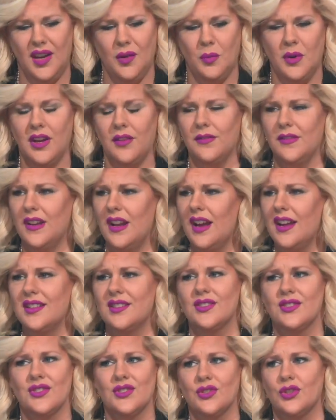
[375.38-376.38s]
and we have
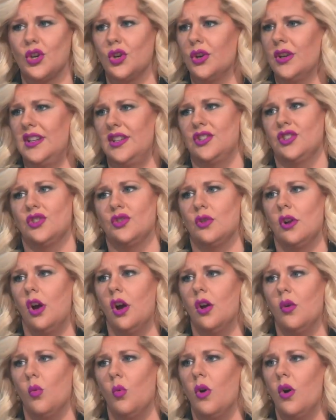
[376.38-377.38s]
nice, sturdy,
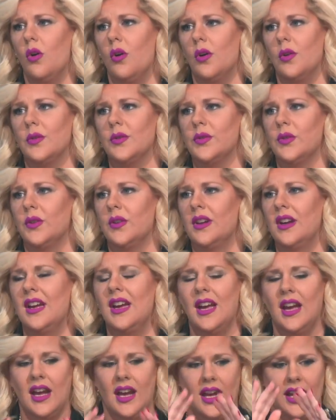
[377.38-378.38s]
strong walls,
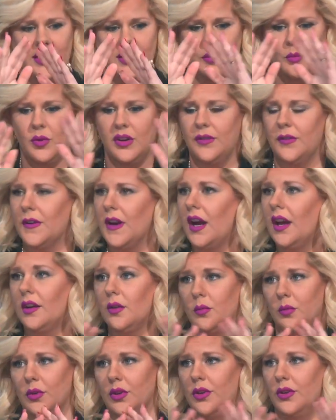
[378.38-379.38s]
and then we've
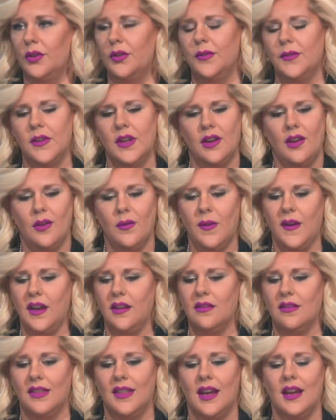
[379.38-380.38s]
got a roof, you know,
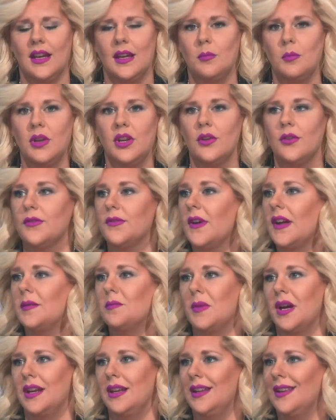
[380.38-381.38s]
that can be your
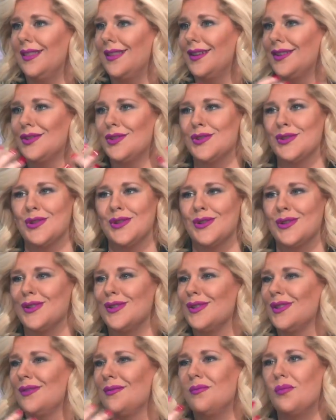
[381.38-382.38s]
fun money. That's
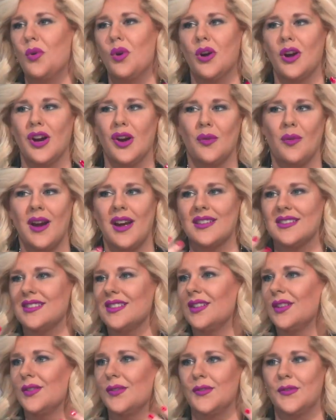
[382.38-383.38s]
your more
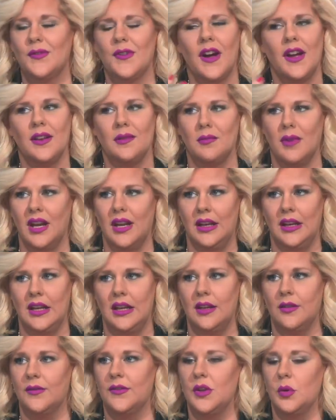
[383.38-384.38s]
aggressive fun
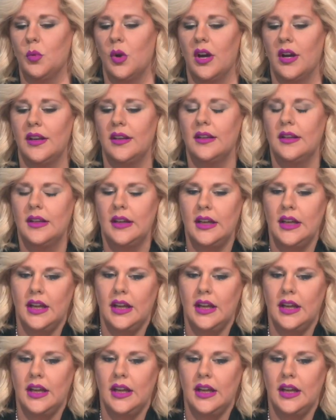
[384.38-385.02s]
money if you want.